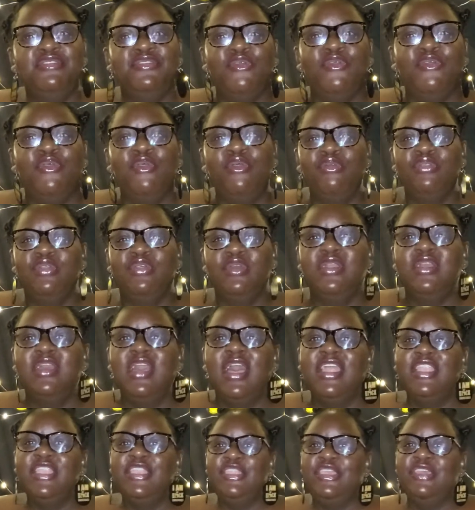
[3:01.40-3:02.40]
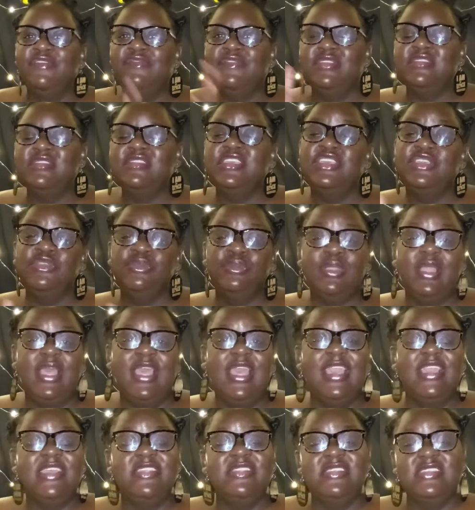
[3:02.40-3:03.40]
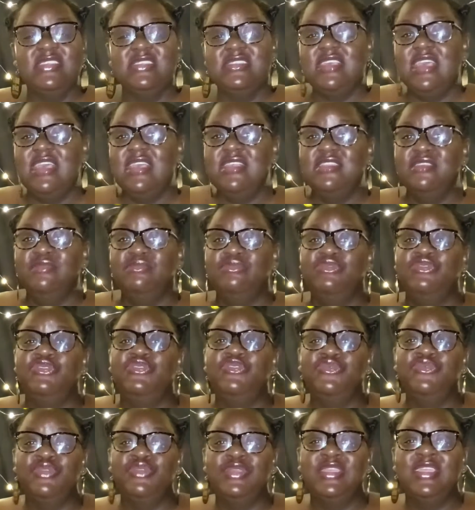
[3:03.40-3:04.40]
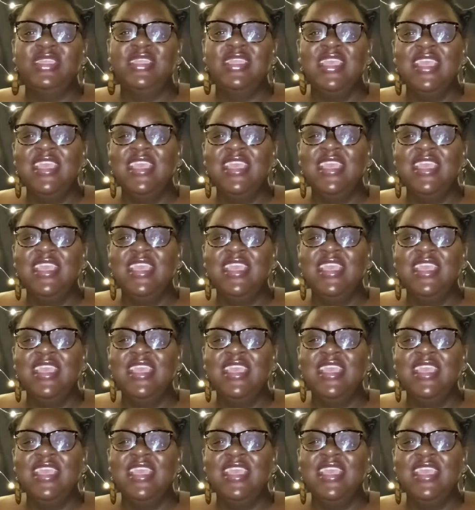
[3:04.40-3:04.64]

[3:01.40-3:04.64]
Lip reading: of all the cardiovascular exercise I'm doing.